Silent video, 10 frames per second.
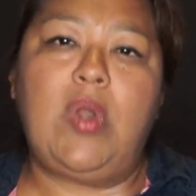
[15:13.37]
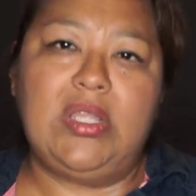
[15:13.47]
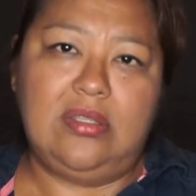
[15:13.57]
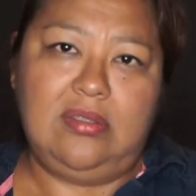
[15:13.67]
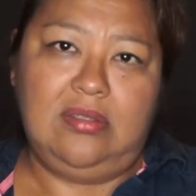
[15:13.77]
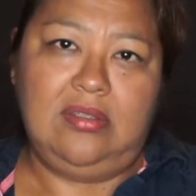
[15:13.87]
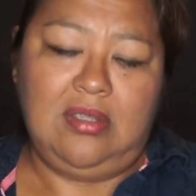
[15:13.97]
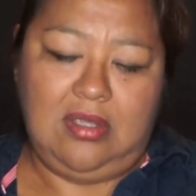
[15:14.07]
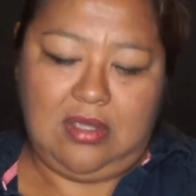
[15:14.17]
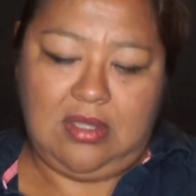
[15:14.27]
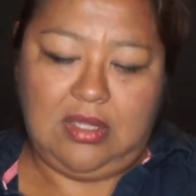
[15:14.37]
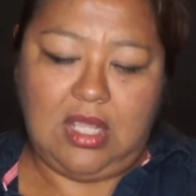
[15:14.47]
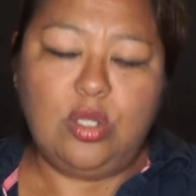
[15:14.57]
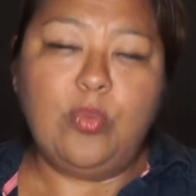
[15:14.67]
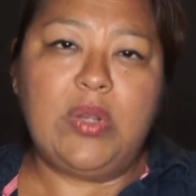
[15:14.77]
right, the
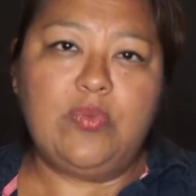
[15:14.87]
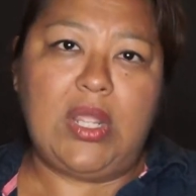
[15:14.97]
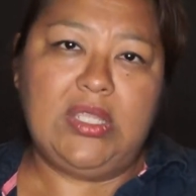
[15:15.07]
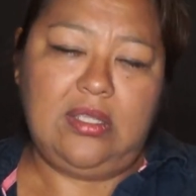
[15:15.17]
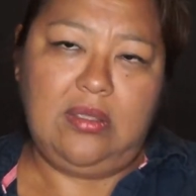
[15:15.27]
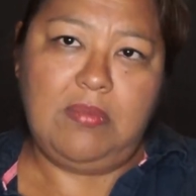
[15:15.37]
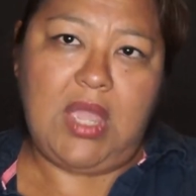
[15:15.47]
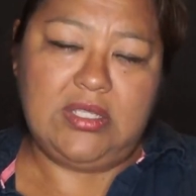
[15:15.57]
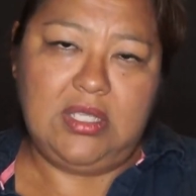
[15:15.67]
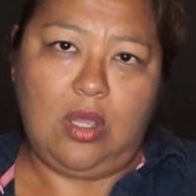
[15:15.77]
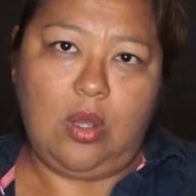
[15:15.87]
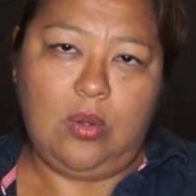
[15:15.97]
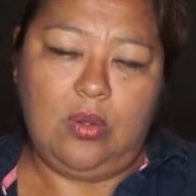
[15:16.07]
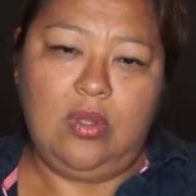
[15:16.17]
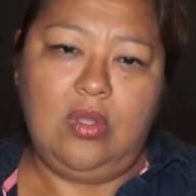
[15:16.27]
human rights in Mexico.